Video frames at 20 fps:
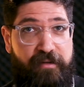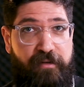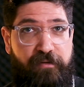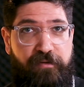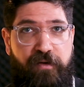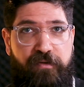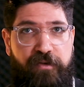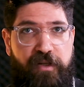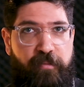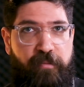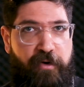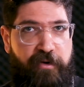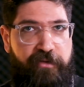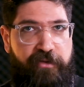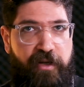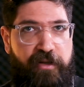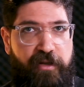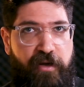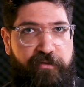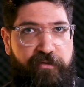
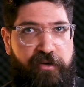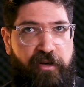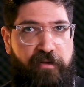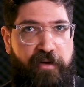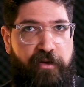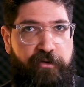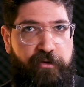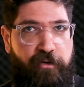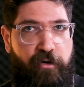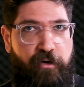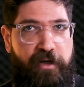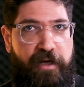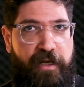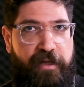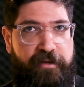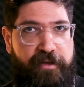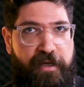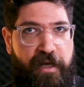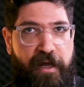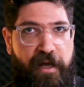50% of Syria's oil
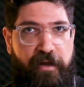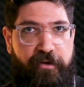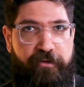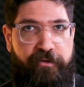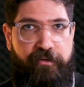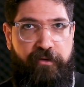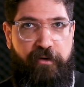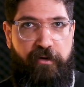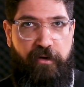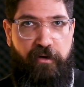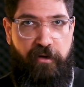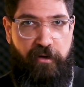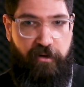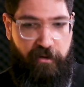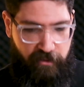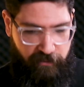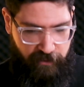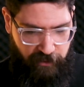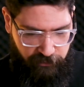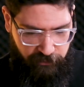and gas
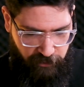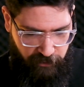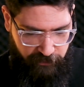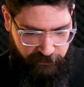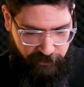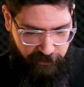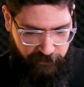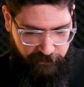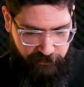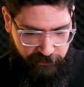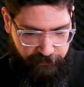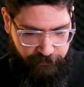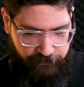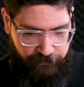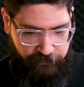resources,